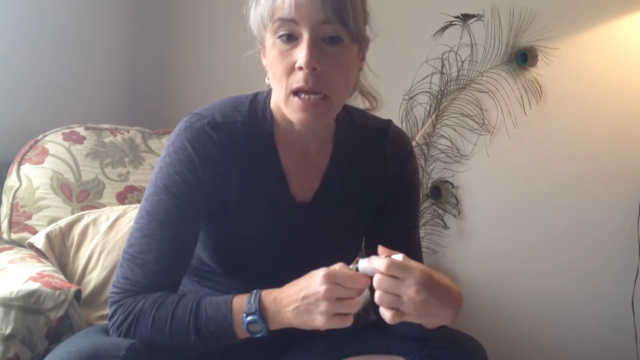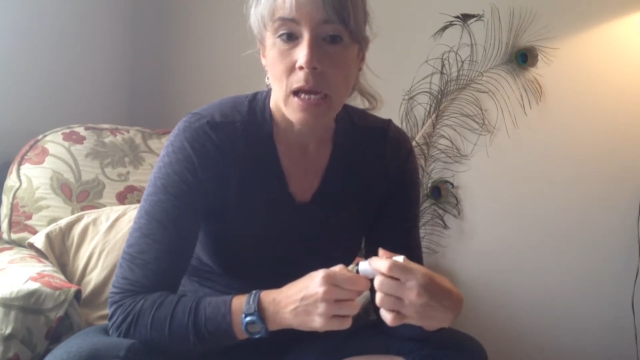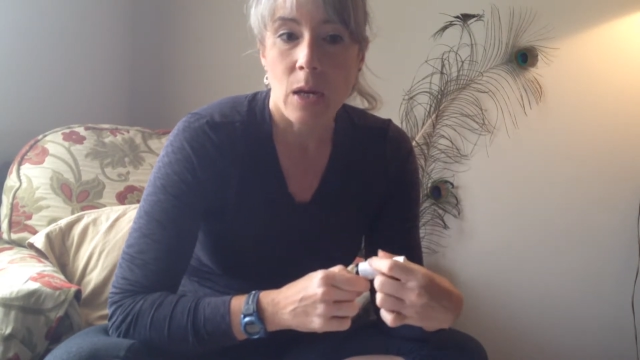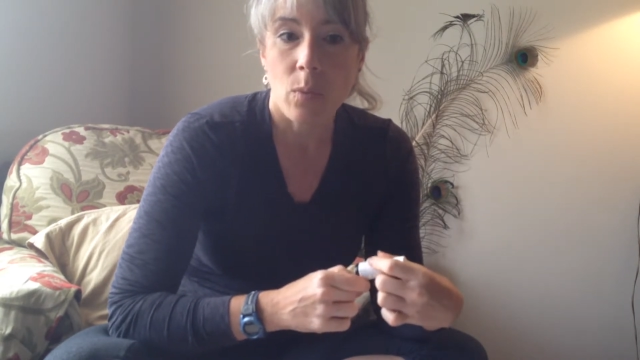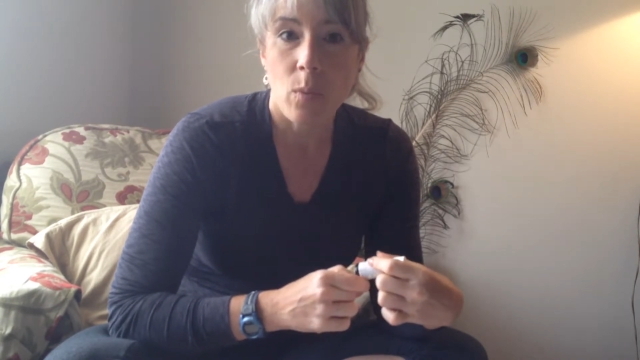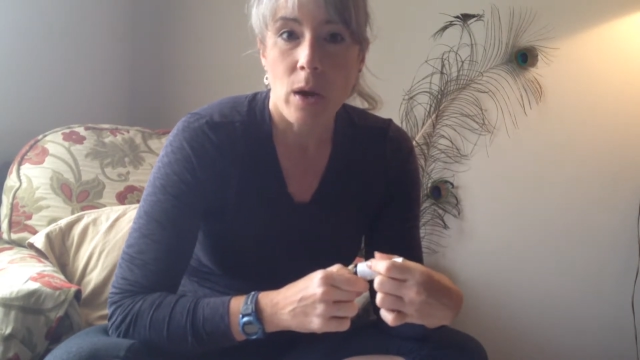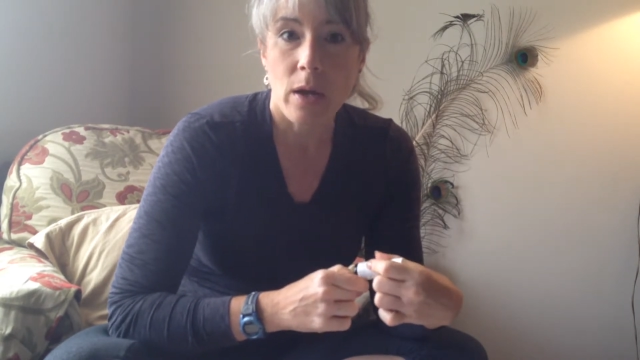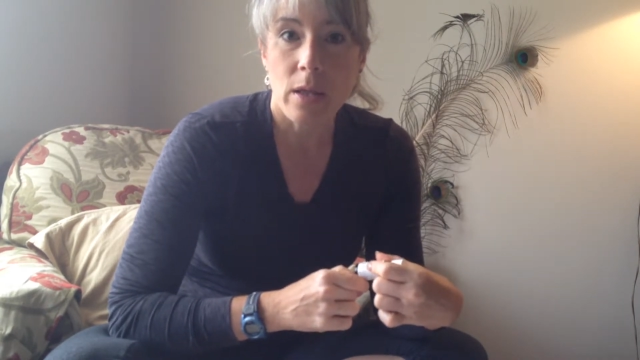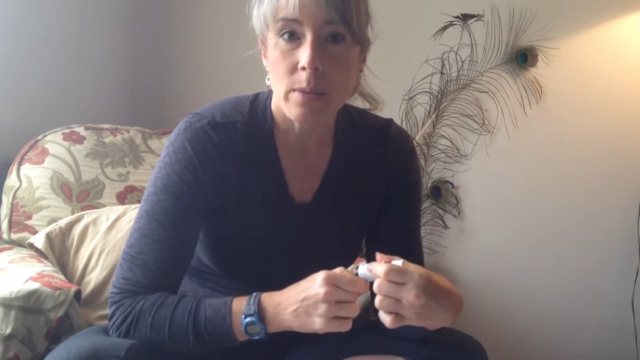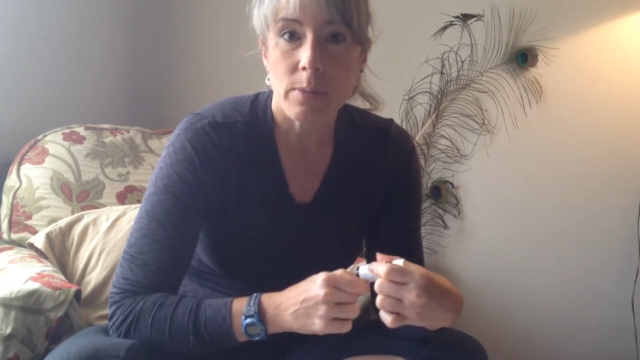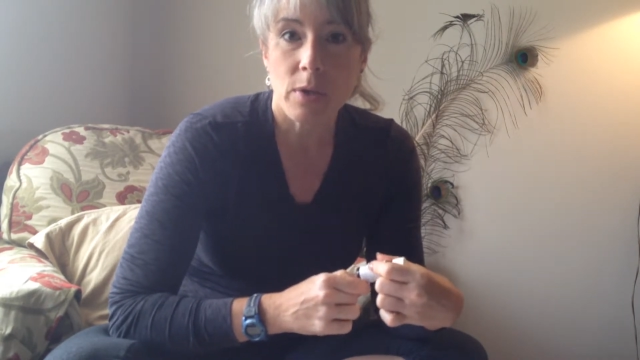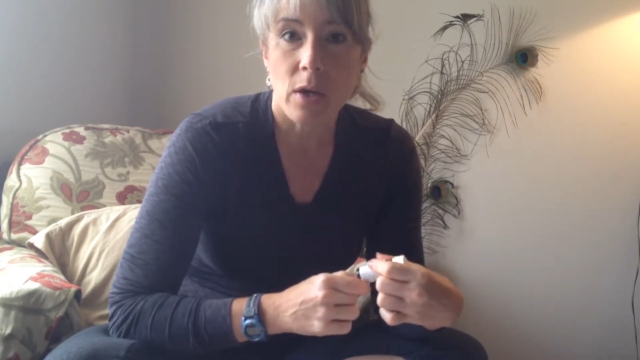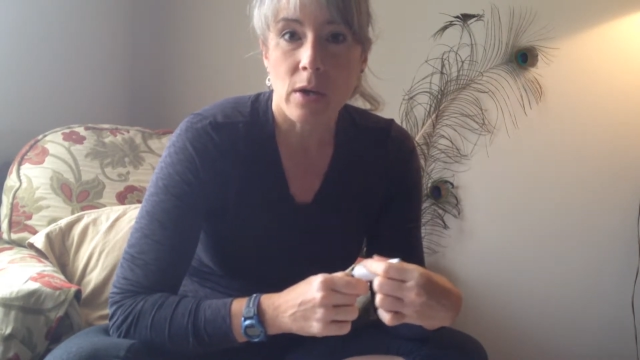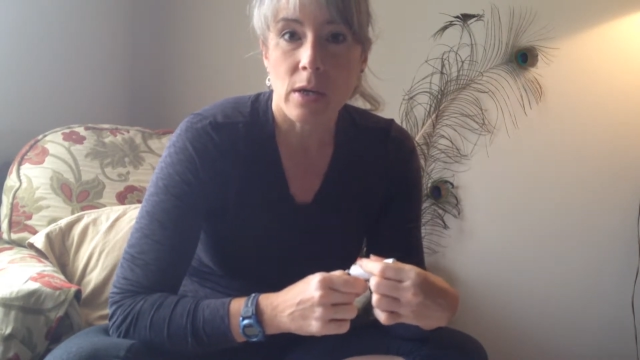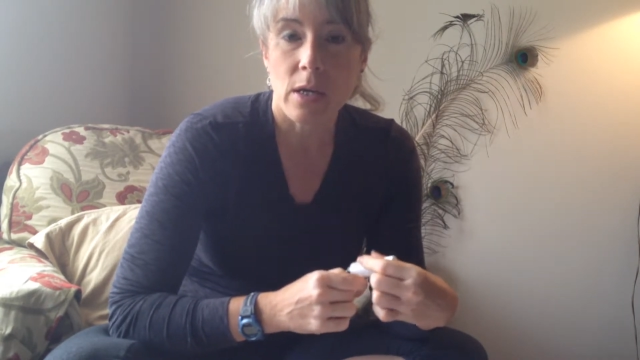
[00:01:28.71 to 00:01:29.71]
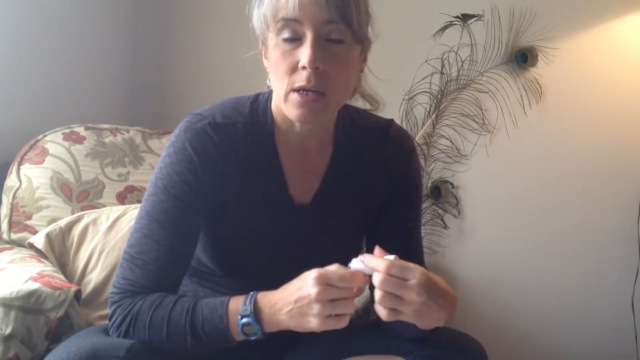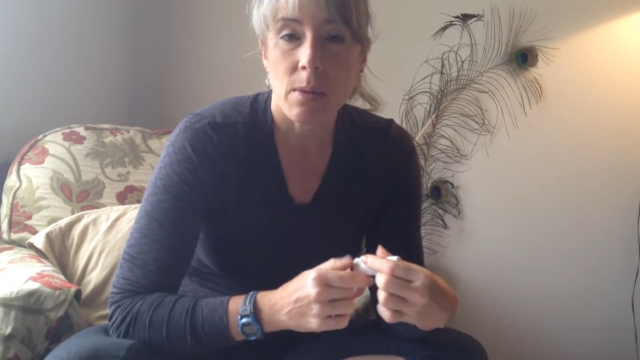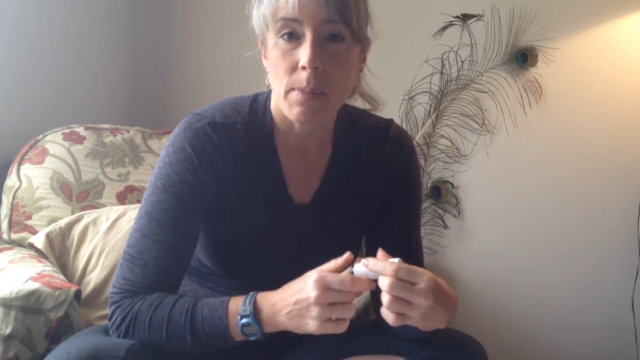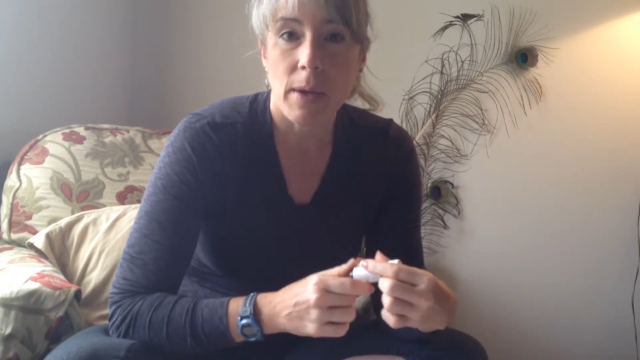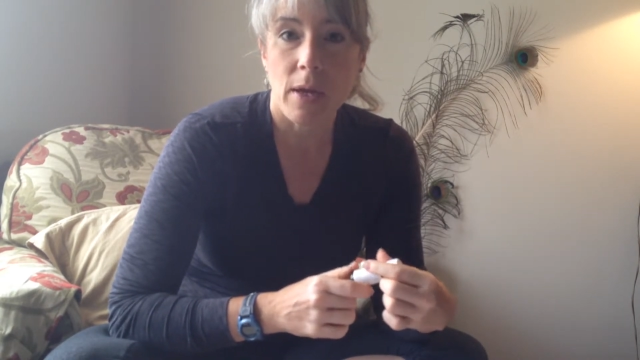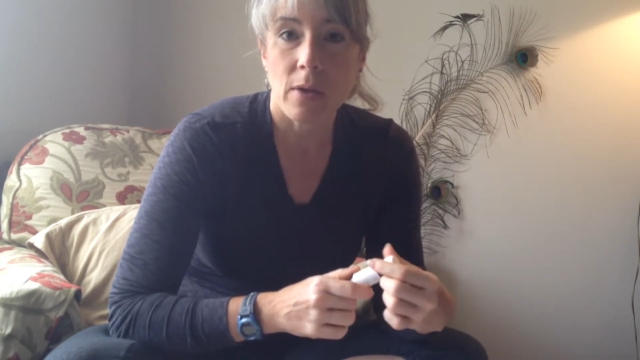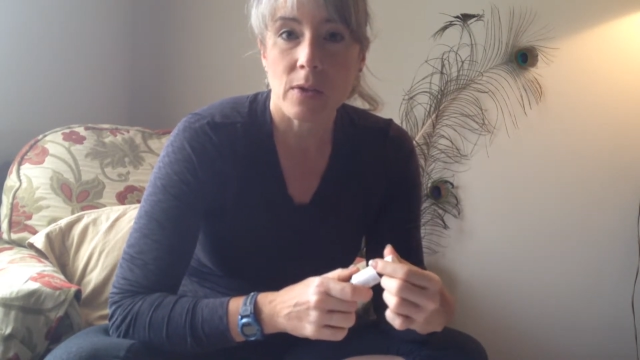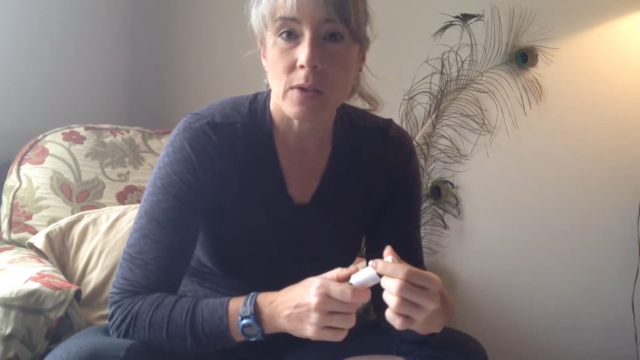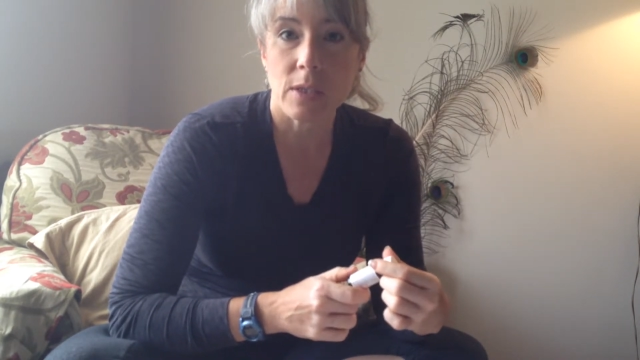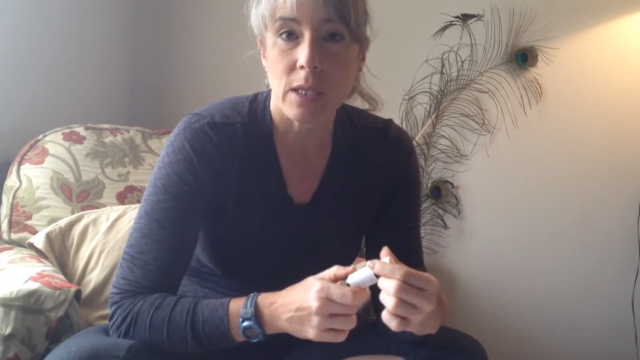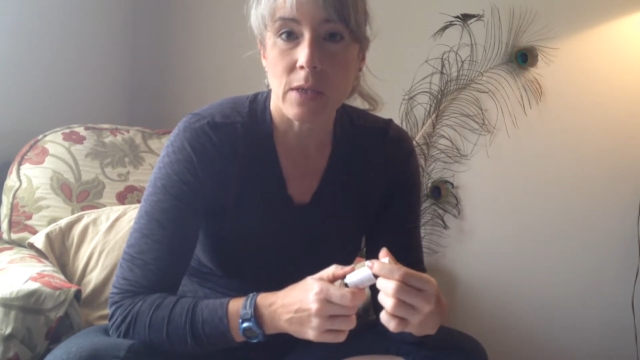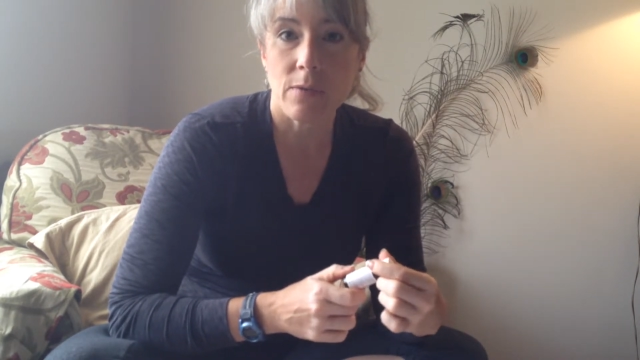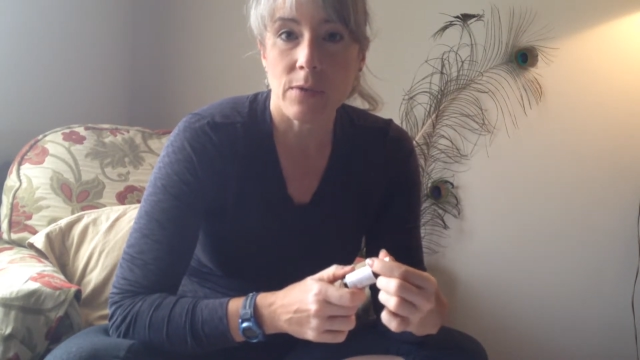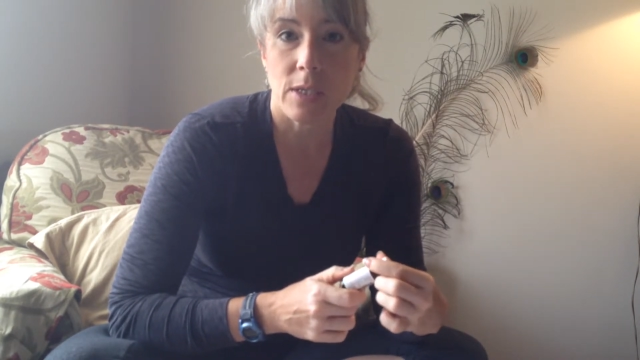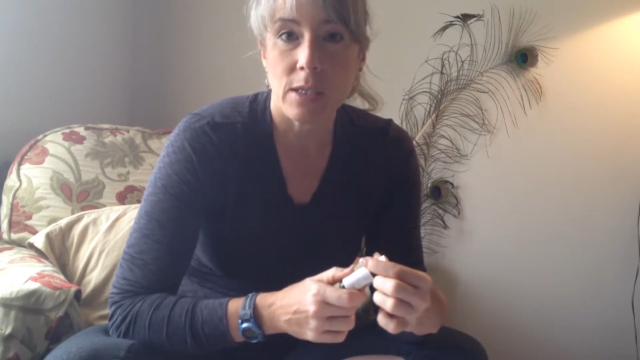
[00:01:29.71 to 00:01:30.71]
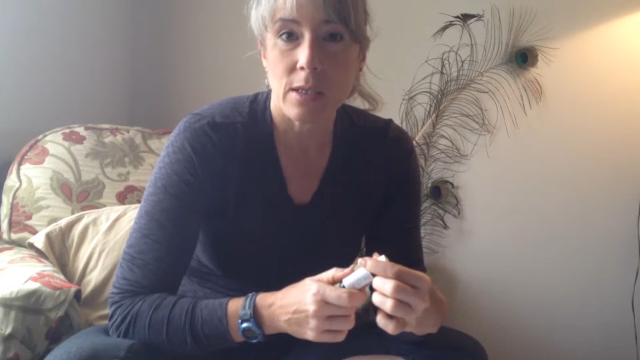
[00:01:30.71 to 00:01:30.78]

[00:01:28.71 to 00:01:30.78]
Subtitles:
And while I'm talking about safety,